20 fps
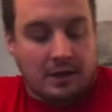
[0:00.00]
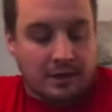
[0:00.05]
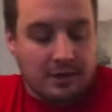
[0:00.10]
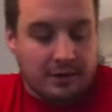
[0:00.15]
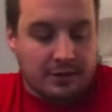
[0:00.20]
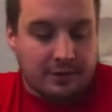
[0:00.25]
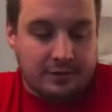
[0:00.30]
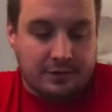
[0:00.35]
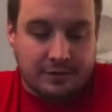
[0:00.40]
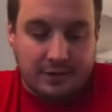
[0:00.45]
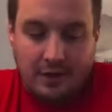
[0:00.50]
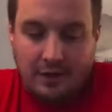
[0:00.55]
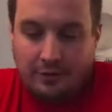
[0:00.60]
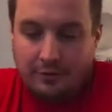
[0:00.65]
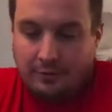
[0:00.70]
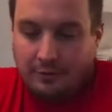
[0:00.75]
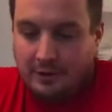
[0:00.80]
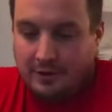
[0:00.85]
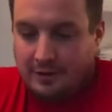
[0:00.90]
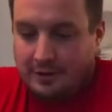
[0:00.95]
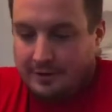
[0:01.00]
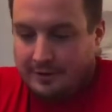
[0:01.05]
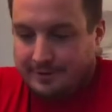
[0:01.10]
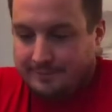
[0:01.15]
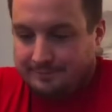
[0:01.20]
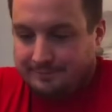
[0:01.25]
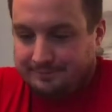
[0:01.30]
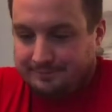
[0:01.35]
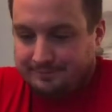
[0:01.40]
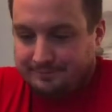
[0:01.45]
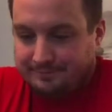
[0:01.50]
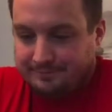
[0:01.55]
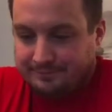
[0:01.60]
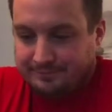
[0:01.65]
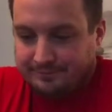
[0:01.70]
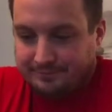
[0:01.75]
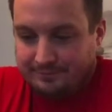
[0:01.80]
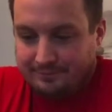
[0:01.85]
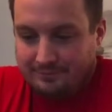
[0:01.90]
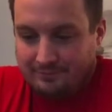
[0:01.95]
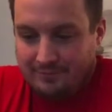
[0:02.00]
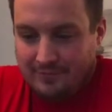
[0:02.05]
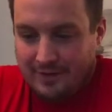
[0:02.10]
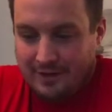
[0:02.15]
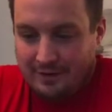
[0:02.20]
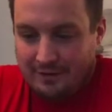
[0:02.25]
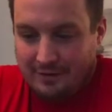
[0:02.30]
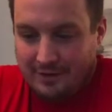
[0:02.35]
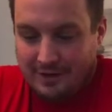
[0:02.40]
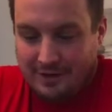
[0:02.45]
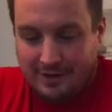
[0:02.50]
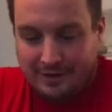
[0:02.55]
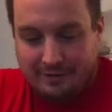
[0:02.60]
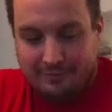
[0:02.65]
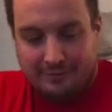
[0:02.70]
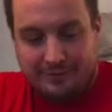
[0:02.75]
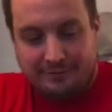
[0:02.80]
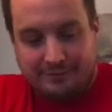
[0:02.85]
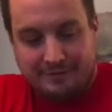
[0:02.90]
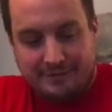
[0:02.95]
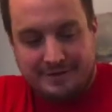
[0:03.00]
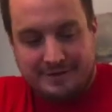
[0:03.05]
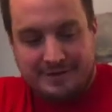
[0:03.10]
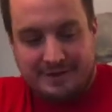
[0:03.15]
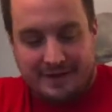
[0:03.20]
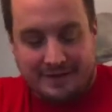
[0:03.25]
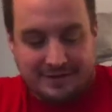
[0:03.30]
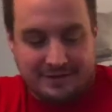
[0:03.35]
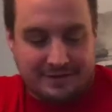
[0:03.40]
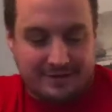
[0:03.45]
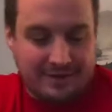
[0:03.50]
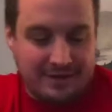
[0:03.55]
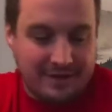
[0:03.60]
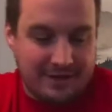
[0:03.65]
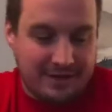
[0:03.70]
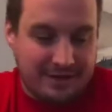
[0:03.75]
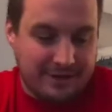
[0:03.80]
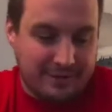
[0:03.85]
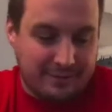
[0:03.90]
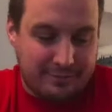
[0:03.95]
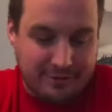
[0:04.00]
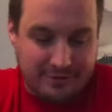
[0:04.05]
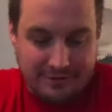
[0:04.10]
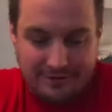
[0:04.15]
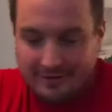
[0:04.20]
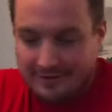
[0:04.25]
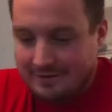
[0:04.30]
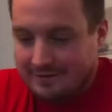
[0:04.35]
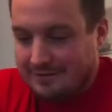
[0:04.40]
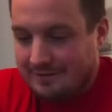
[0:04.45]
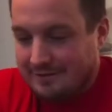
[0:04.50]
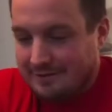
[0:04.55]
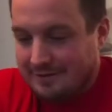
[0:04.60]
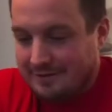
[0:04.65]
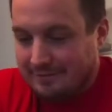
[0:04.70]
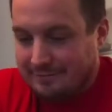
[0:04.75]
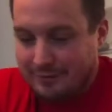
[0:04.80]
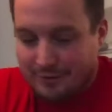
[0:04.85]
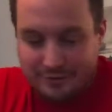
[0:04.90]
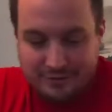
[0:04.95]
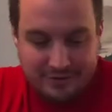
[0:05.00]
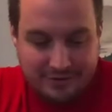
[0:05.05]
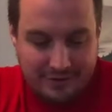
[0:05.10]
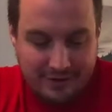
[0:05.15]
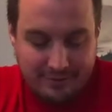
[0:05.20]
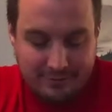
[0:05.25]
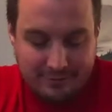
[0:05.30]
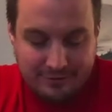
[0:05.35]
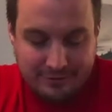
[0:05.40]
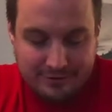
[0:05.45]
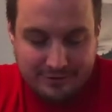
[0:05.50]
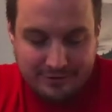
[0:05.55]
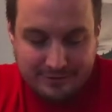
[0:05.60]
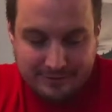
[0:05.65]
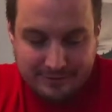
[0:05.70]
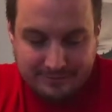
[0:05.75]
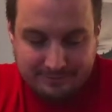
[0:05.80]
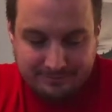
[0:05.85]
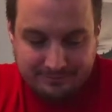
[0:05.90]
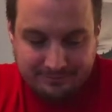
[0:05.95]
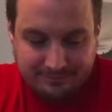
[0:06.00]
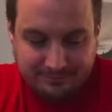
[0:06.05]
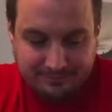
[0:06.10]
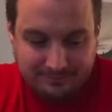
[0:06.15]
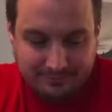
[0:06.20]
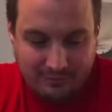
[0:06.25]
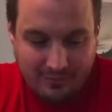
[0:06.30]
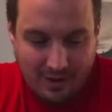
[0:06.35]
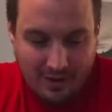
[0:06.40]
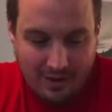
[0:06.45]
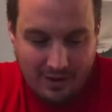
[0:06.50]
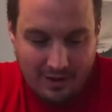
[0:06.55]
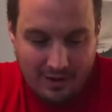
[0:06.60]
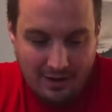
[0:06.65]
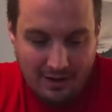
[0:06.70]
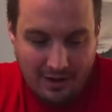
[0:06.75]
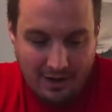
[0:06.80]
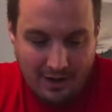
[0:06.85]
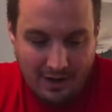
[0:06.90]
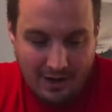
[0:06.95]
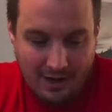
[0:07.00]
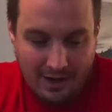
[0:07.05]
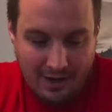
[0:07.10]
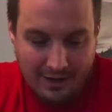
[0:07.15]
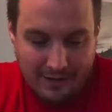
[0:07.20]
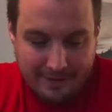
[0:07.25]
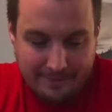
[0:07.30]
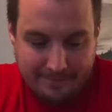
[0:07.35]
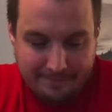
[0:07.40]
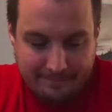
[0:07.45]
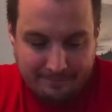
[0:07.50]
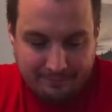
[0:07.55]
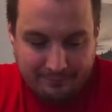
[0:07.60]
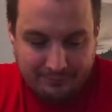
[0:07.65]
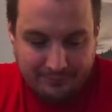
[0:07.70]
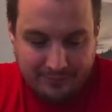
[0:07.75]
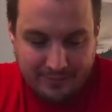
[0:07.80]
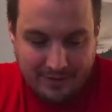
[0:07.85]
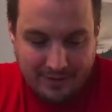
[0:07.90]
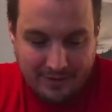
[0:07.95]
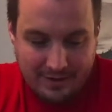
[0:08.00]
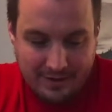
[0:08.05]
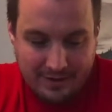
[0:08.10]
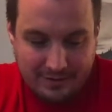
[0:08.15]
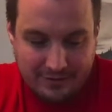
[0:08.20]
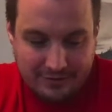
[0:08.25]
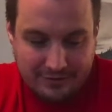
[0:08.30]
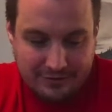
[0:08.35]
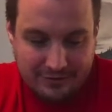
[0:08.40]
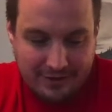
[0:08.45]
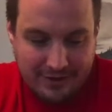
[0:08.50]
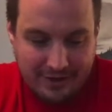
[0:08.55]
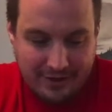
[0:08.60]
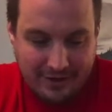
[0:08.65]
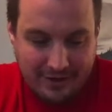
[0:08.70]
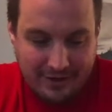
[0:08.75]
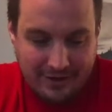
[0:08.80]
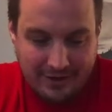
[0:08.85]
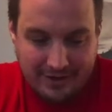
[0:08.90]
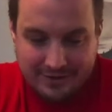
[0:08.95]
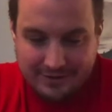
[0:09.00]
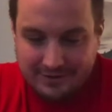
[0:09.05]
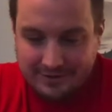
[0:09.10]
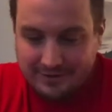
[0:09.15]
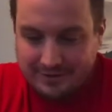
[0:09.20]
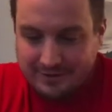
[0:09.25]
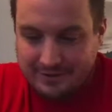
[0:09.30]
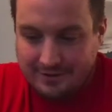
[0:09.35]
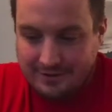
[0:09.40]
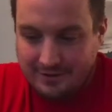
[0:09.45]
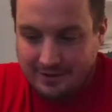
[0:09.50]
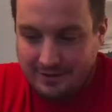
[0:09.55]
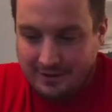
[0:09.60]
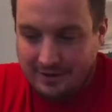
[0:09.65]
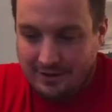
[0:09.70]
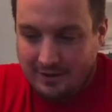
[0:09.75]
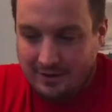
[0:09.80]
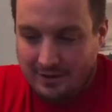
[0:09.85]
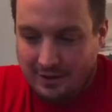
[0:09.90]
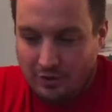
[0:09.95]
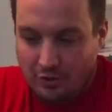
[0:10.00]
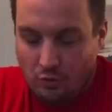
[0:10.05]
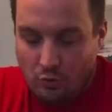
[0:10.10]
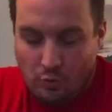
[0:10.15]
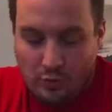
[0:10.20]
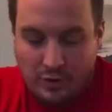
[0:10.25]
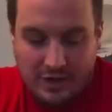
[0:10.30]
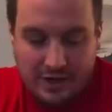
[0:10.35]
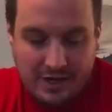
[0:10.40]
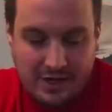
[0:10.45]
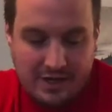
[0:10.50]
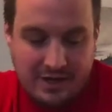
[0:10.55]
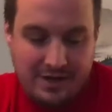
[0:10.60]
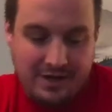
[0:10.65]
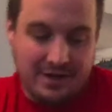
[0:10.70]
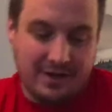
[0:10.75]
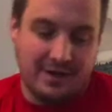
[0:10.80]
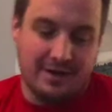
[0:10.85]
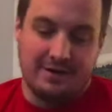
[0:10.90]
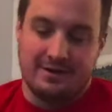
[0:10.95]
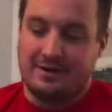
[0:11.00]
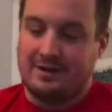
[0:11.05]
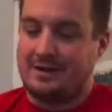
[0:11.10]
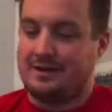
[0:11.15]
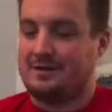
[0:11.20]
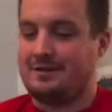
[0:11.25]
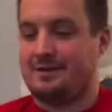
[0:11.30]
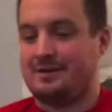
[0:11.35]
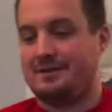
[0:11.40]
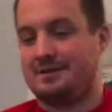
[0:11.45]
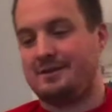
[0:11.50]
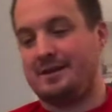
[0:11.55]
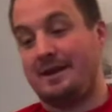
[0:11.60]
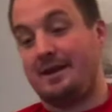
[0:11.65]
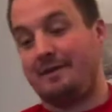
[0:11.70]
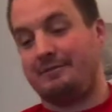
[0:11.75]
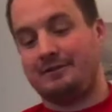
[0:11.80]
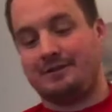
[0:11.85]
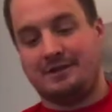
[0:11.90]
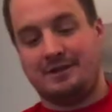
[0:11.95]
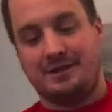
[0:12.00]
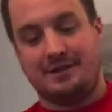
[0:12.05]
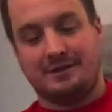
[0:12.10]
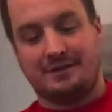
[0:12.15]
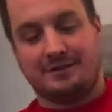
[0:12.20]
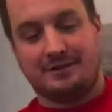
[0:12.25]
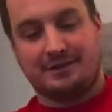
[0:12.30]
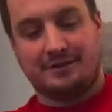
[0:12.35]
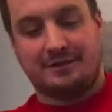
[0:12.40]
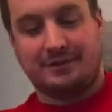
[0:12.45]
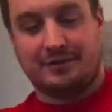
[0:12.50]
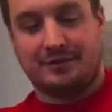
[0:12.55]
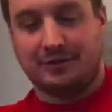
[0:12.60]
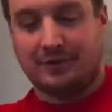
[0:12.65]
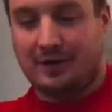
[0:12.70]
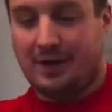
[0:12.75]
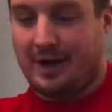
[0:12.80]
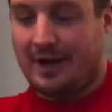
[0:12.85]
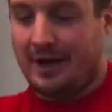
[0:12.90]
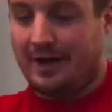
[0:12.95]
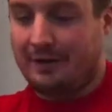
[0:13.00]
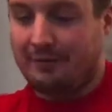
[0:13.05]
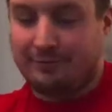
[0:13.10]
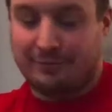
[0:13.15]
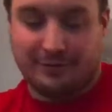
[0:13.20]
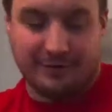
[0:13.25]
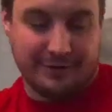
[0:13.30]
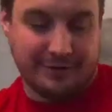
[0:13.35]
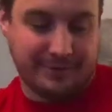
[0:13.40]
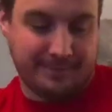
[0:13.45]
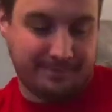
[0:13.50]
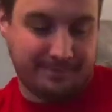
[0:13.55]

So we've assessed the appearance of both sandwiches. So now I guess we need to have a taste. So I will